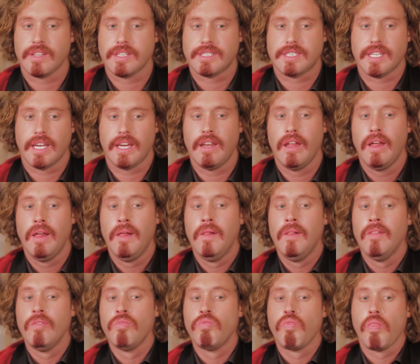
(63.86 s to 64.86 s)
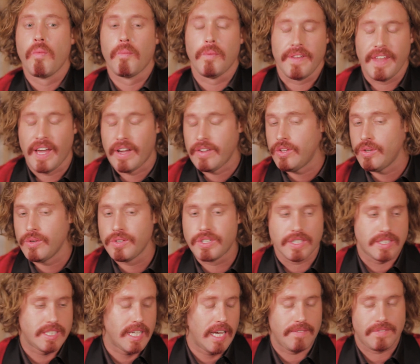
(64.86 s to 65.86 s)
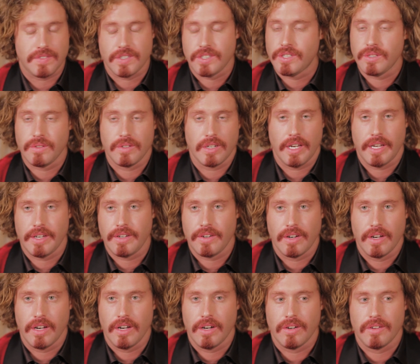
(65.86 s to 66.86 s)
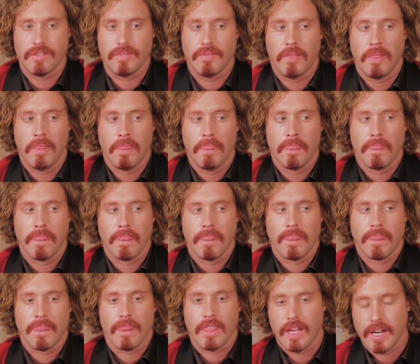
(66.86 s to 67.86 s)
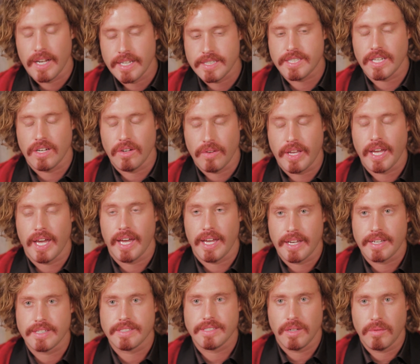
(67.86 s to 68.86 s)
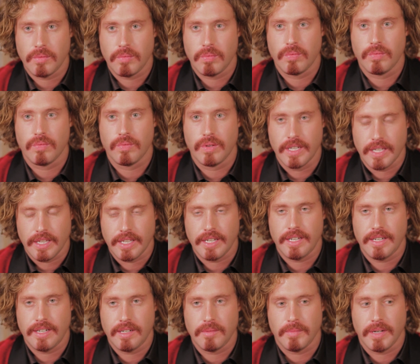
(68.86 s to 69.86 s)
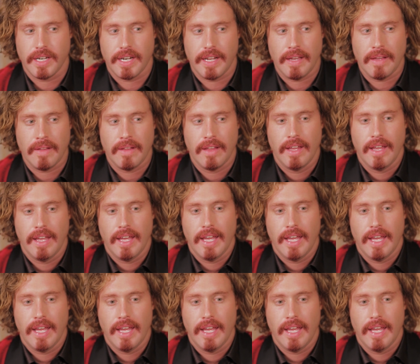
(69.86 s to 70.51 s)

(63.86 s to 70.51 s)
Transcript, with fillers: then they said, "Well, now you just have to do it on your own." And I said, "Okay," because I really needed money.